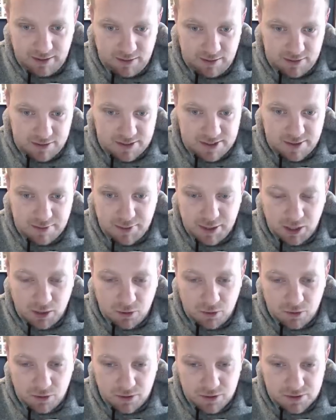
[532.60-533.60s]

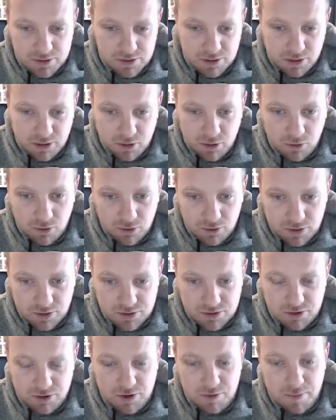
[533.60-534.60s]
semicolons or your
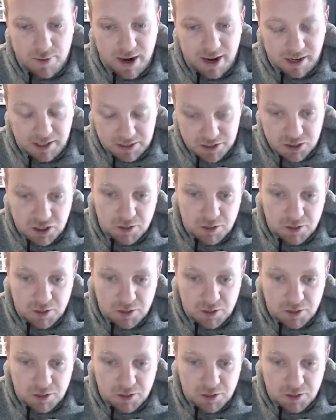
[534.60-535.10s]
colons or your brackets.